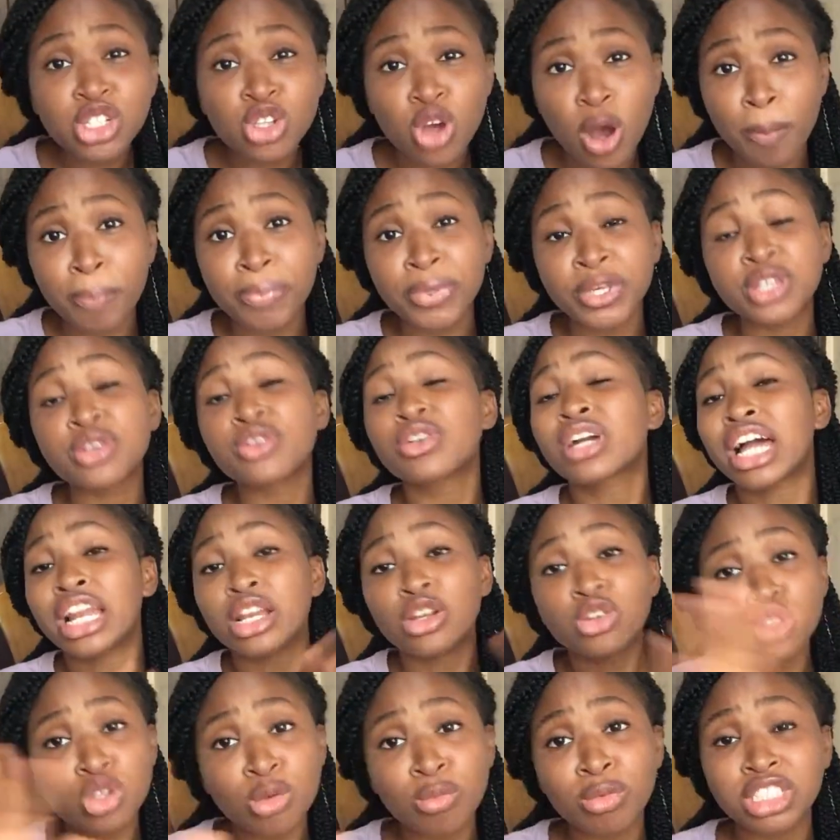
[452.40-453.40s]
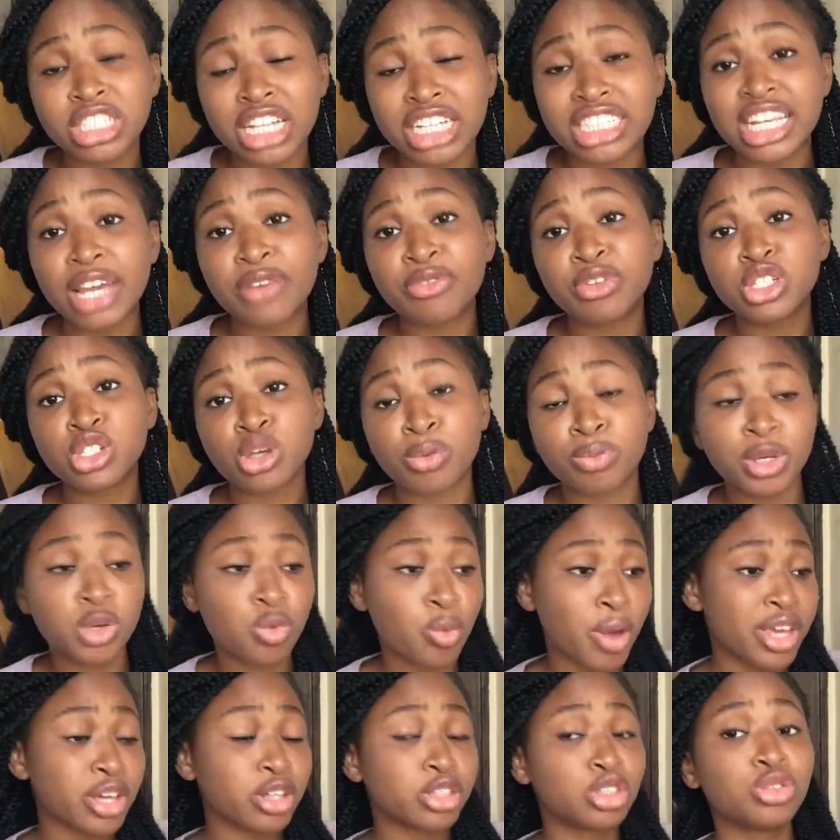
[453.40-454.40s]
topic. You can look so much at every topic
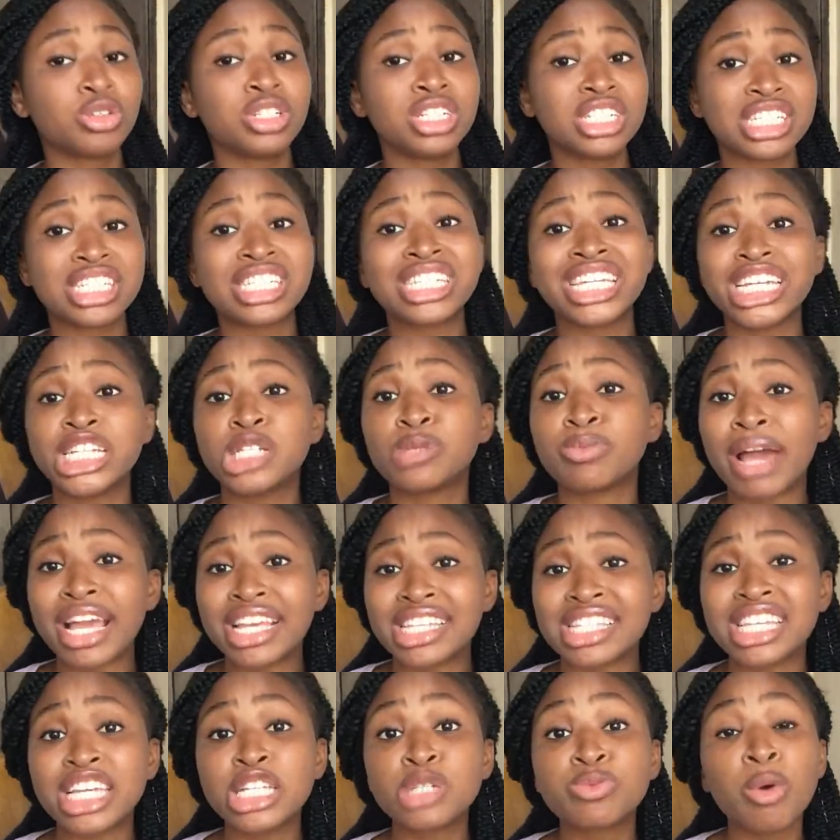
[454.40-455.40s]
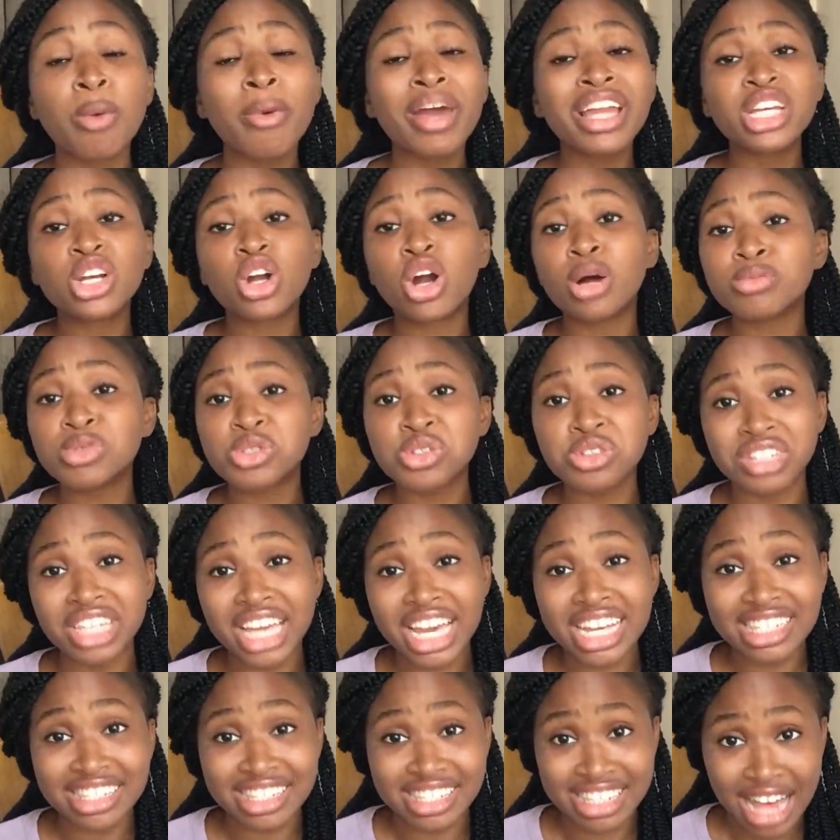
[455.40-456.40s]
when you're doing it stage by stage. But when it comes
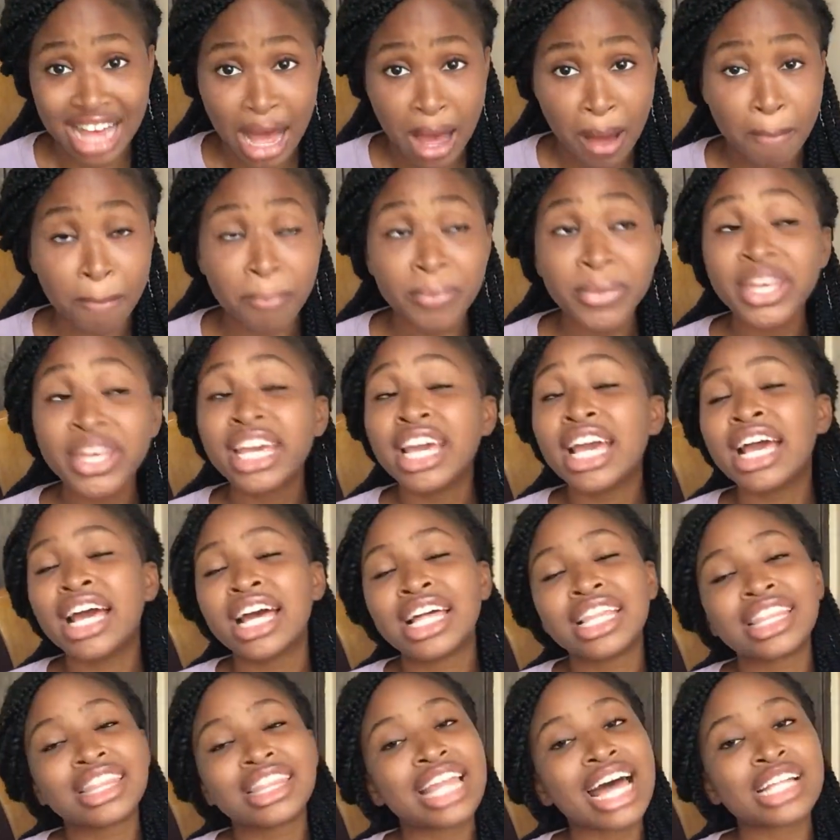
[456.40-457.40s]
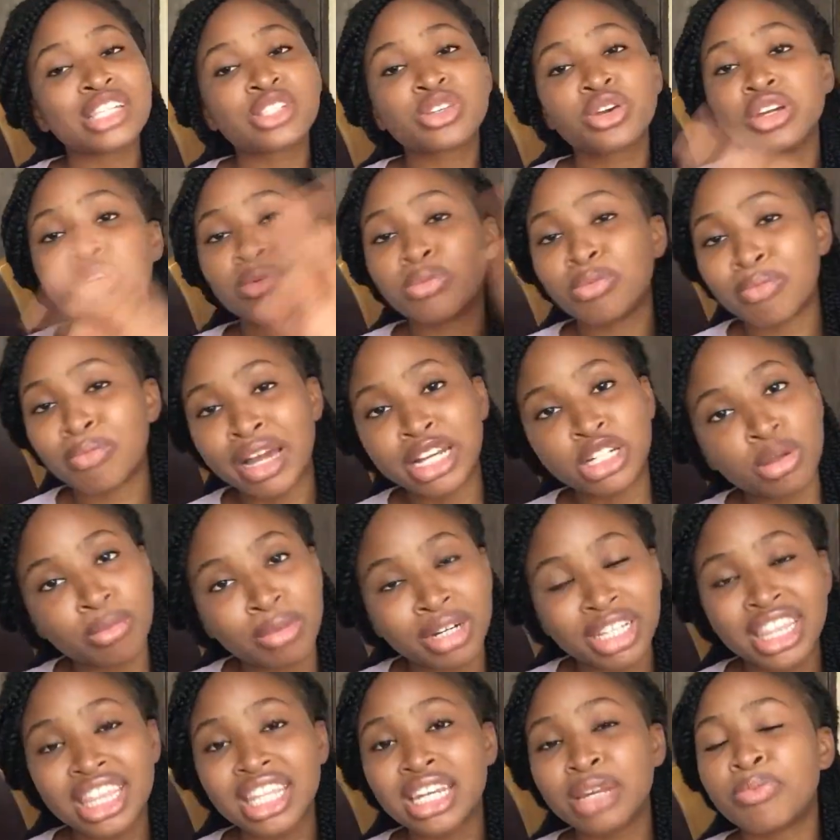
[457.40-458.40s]
to the exam, that's going to be my
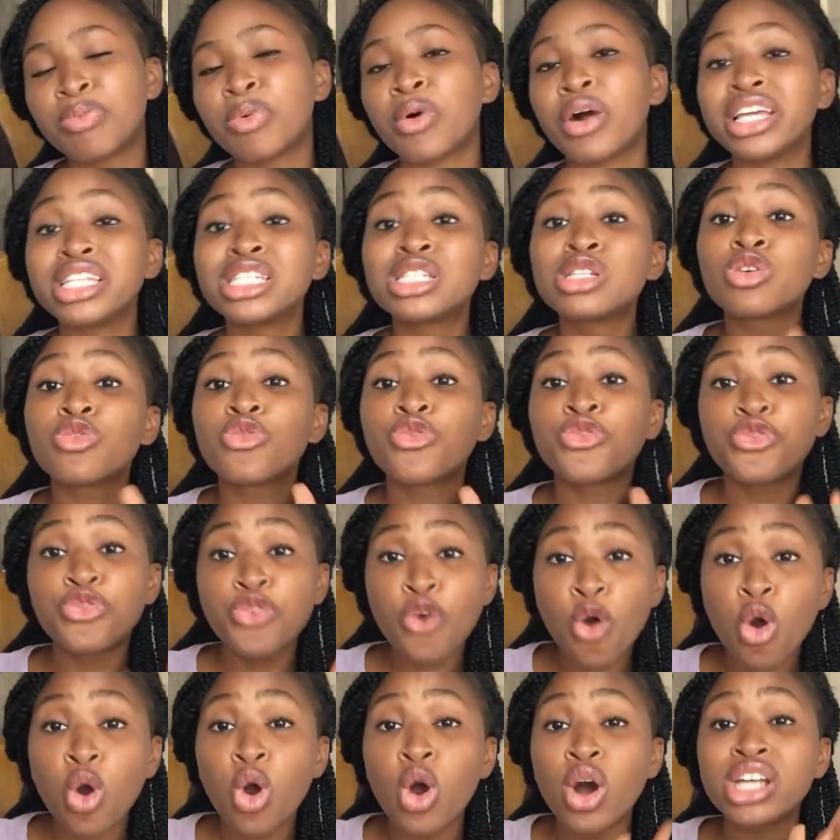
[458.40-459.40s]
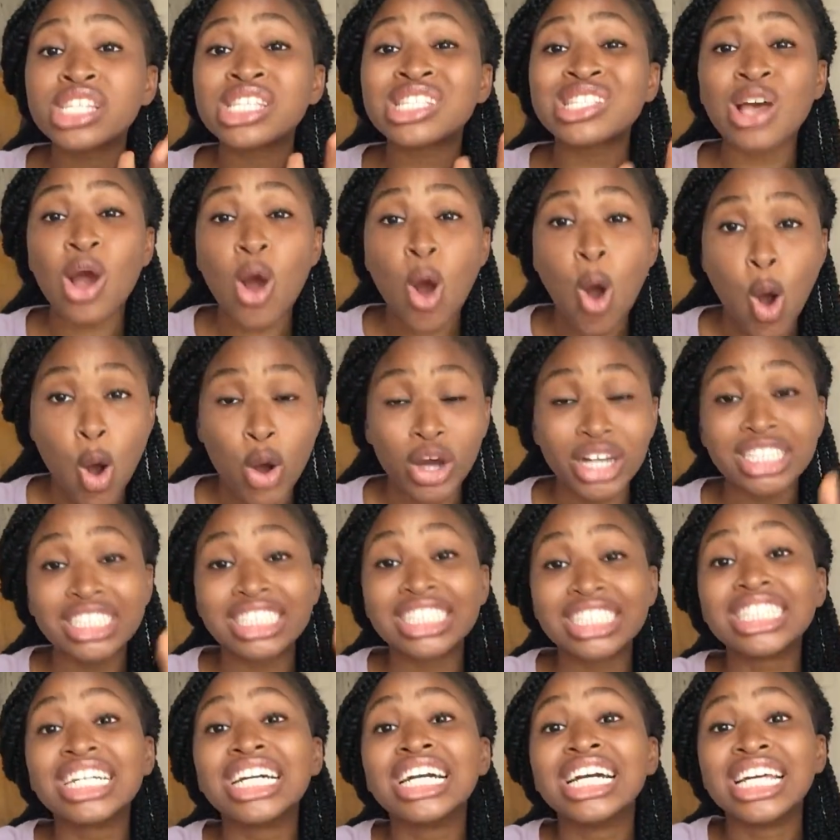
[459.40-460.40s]
number 3 points. Focus
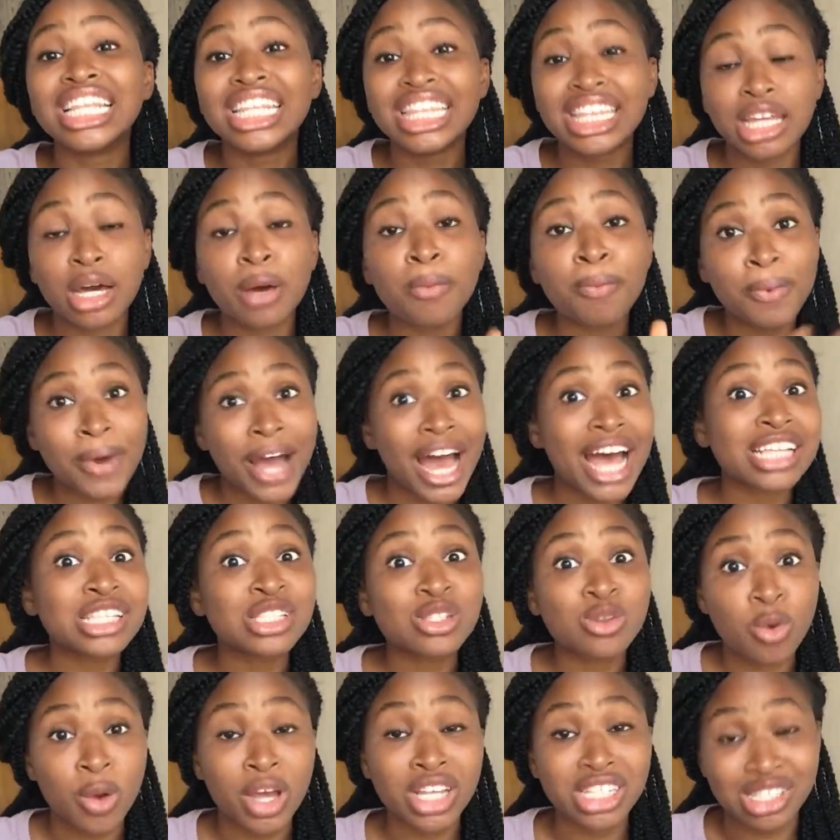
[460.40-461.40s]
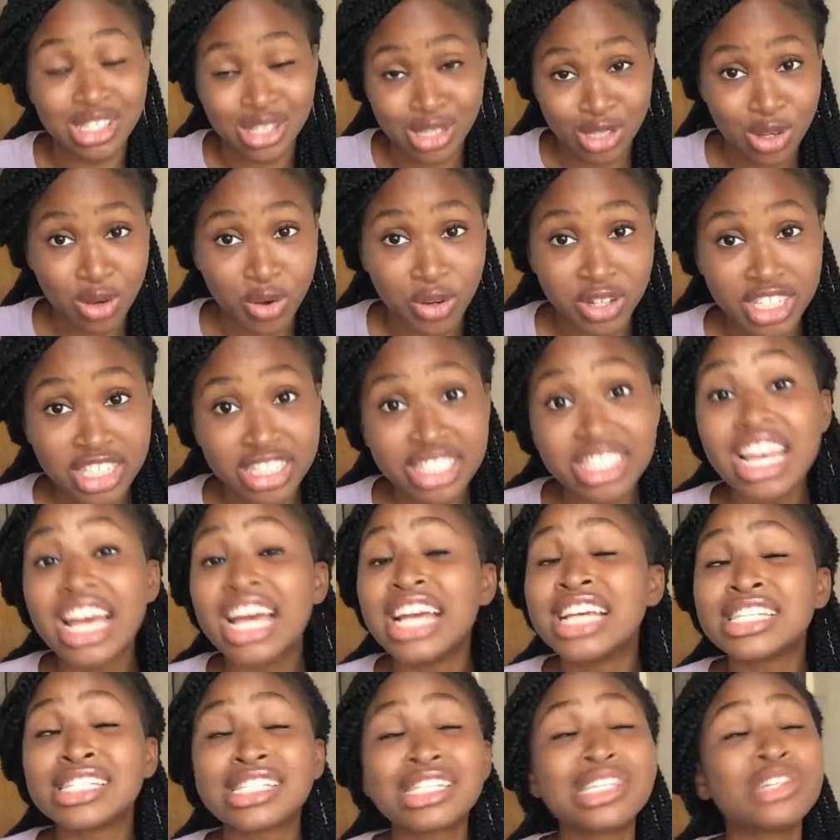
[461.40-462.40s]
on the past questions.
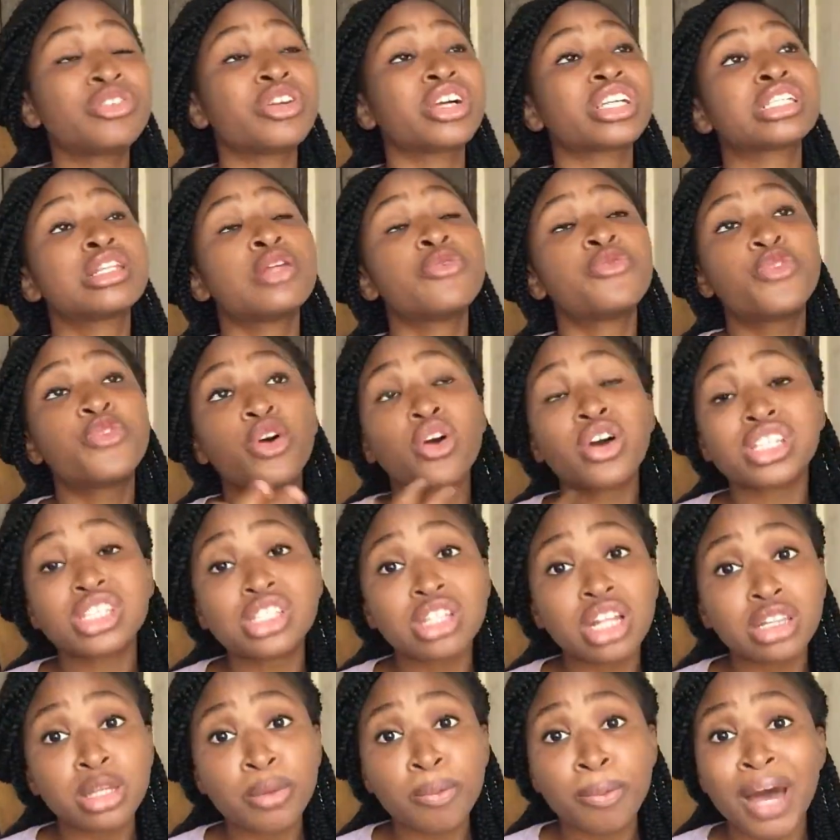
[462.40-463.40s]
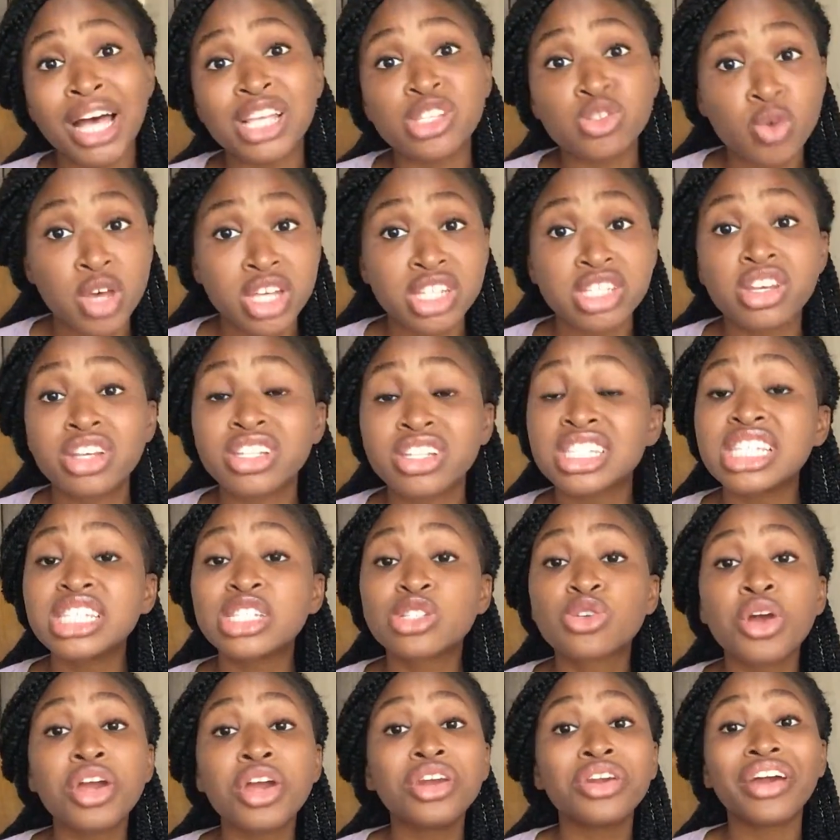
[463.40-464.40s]
Seriously, focusing on the past questions is
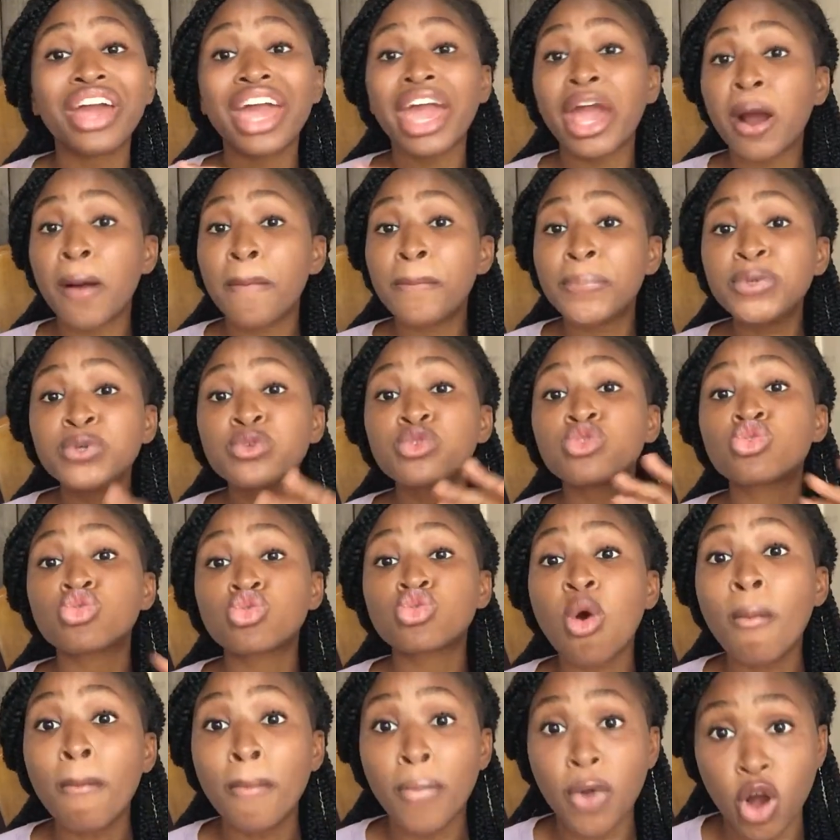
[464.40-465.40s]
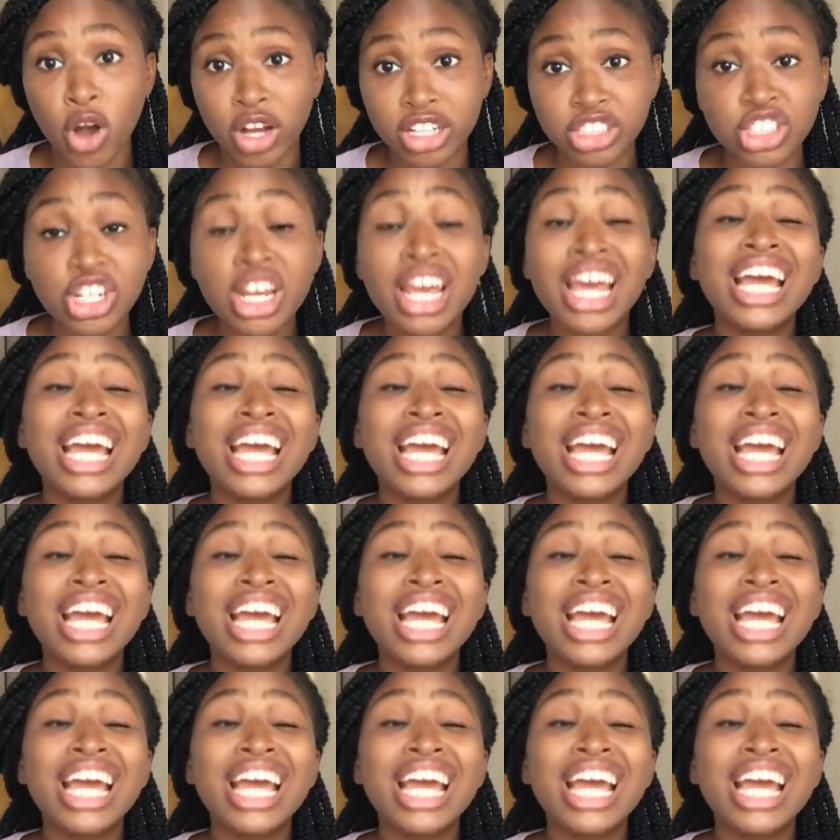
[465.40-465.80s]
going to help you so much.